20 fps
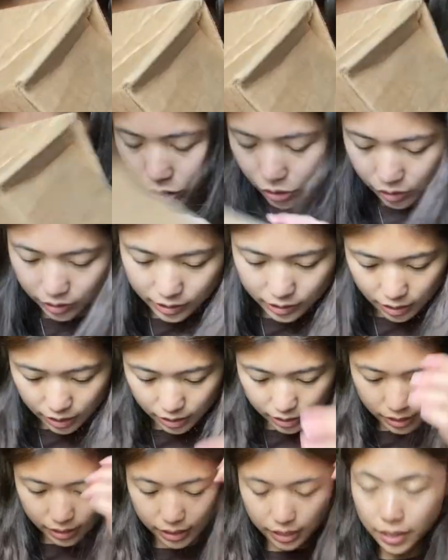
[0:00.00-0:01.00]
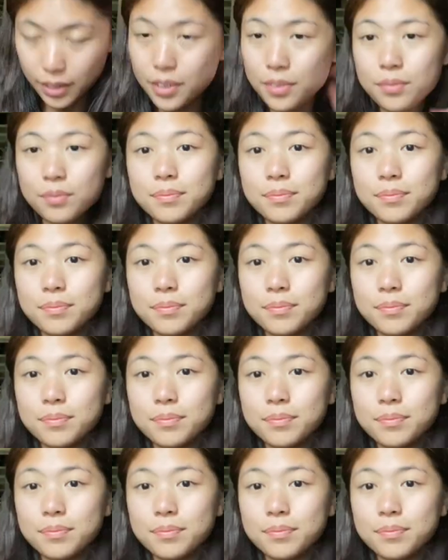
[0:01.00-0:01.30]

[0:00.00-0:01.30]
This Oh, shit, there's nothing in there.